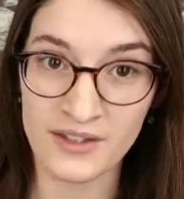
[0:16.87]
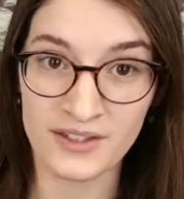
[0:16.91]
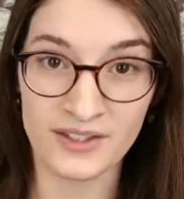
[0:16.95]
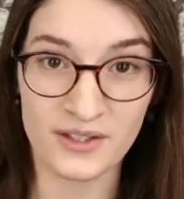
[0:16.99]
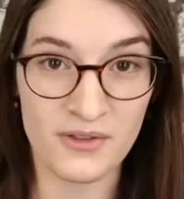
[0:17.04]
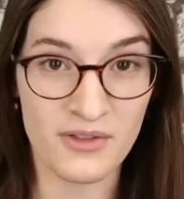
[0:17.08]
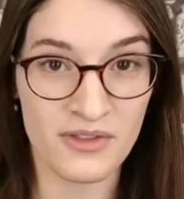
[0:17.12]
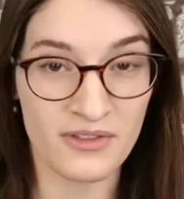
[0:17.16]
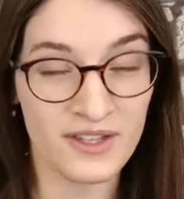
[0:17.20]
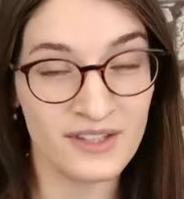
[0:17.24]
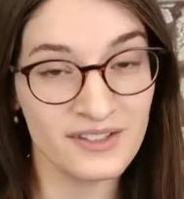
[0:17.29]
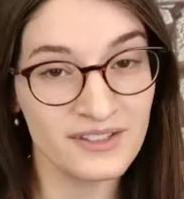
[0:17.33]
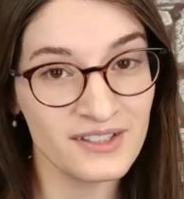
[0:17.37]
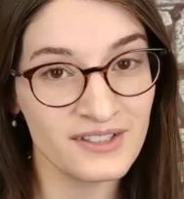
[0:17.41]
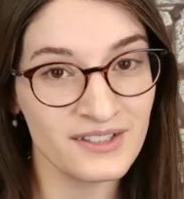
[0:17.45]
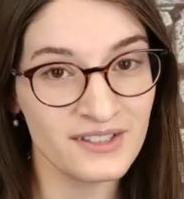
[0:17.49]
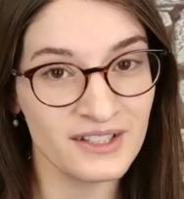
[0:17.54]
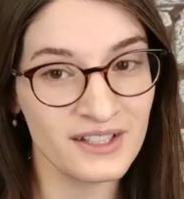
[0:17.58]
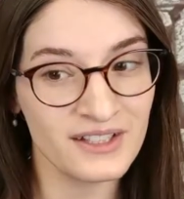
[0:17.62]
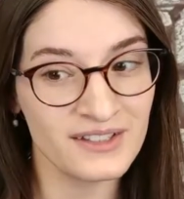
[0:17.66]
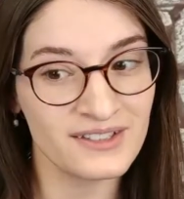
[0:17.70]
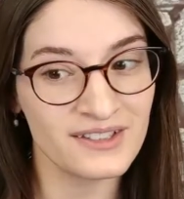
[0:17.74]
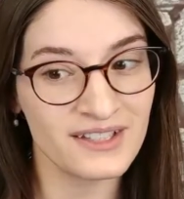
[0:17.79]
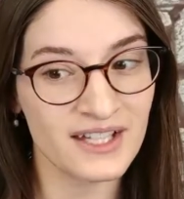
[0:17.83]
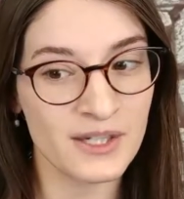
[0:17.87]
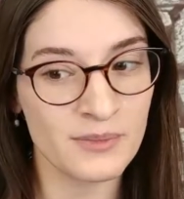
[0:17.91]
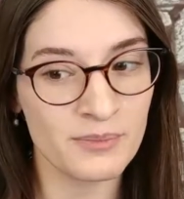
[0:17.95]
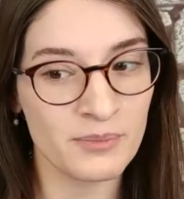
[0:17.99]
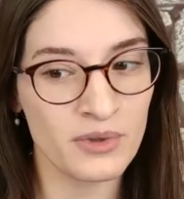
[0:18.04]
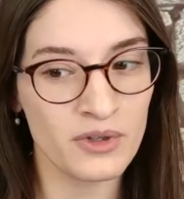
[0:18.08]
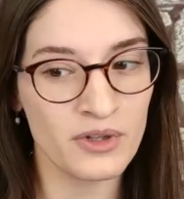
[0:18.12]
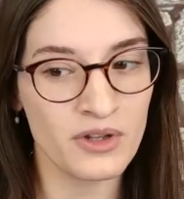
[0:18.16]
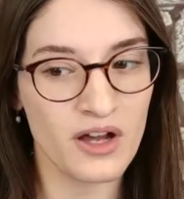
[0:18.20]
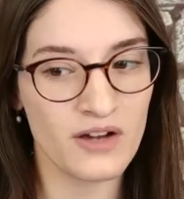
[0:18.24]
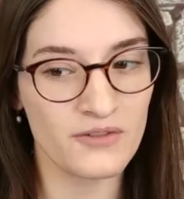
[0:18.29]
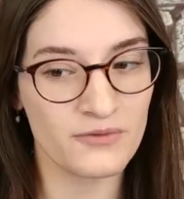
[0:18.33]
So this is an
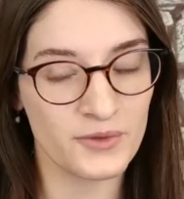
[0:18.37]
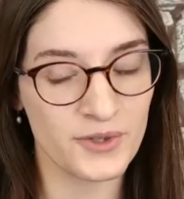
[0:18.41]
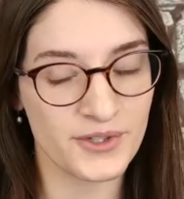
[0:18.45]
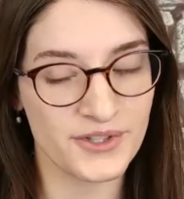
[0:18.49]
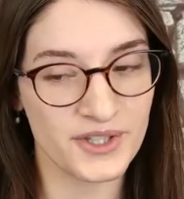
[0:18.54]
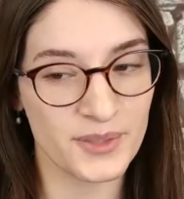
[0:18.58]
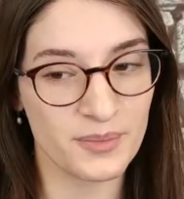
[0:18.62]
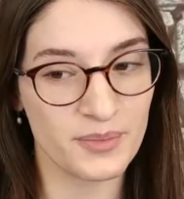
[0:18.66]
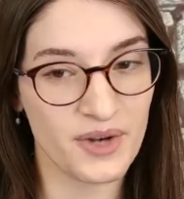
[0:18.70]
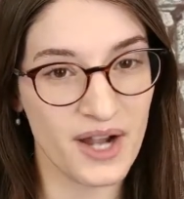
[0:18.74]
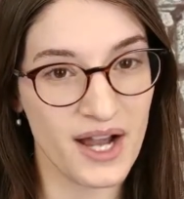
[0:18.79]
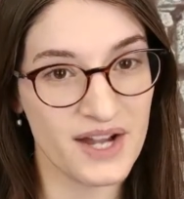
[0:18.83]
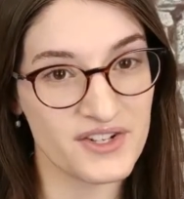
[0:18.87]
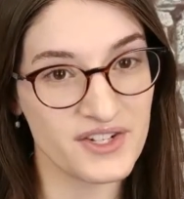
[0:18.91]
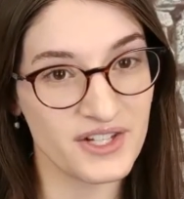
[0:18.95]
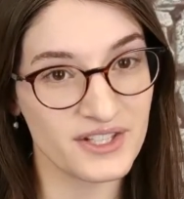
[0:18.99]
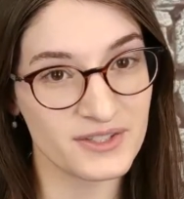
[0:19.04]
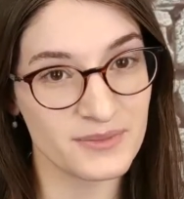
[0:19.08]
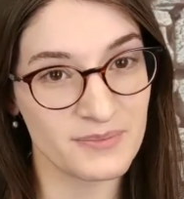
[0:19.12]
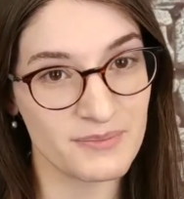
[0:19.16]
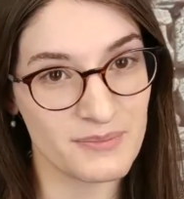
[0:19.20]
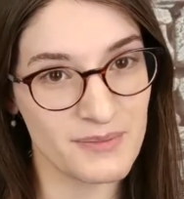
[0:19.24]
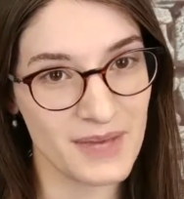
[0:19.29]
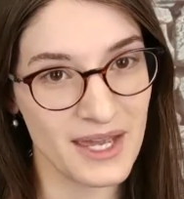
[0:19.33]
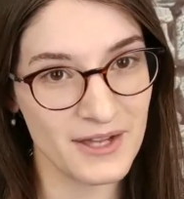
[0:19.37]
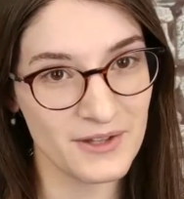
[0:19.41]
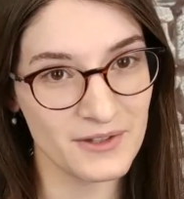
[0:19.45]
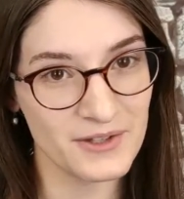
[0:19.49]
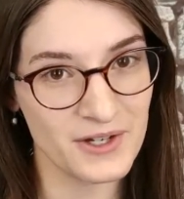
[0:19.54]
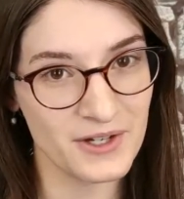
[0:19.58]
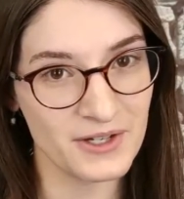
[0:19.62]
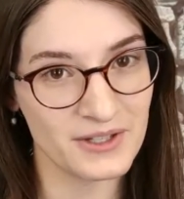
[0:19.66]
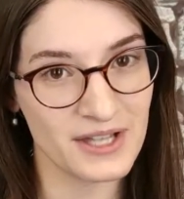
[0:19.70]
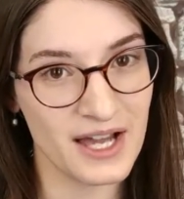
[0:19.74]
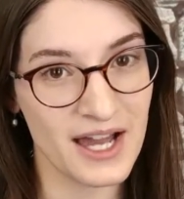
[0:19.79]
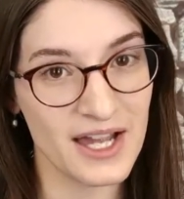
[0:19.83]
example of what the project may
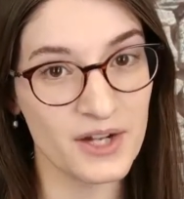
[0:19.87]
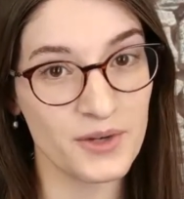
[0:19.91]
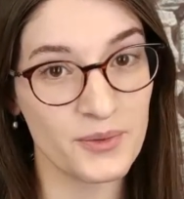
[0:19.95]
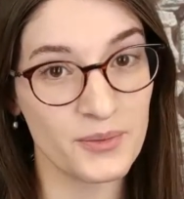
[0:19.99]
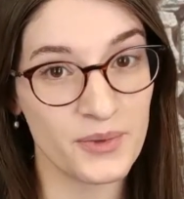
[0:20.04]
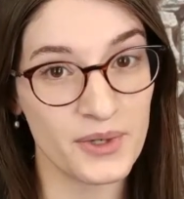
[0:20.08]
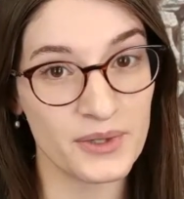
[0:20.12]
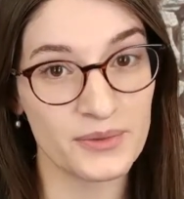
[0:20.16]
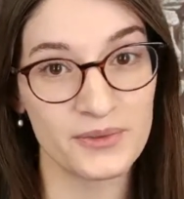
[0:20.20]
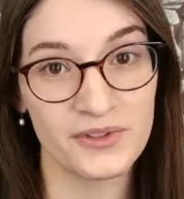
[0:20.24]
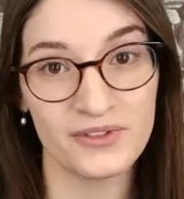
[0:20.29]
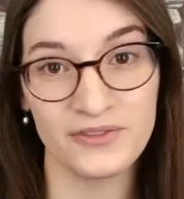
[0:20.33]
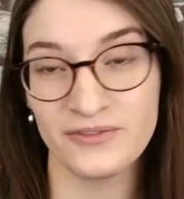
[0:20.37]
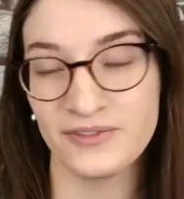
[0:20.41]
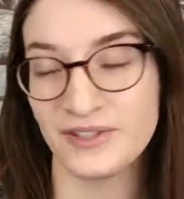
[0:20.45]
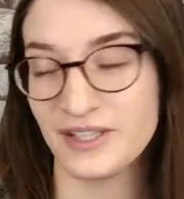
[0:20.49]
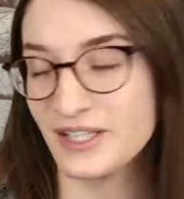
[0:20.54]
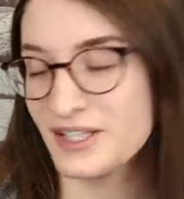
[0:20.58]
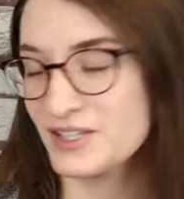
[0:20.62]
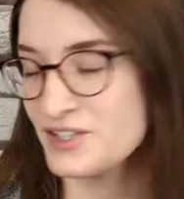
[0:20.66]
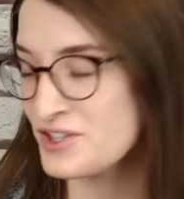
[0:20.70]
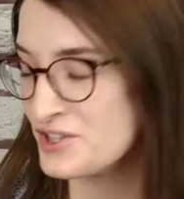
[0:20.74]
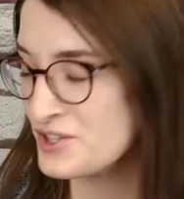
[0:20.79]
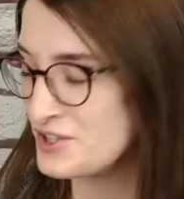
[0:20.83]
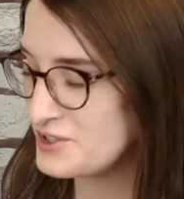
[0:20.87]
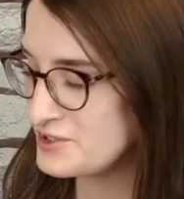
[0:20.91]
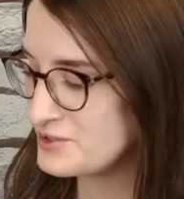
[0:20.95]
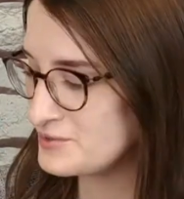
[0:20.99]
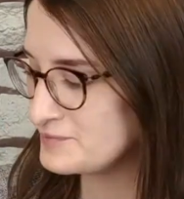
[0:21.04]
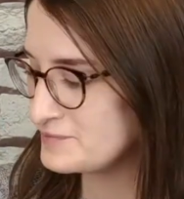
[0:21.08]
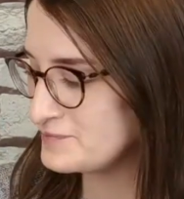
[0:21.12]
look like when we're finished.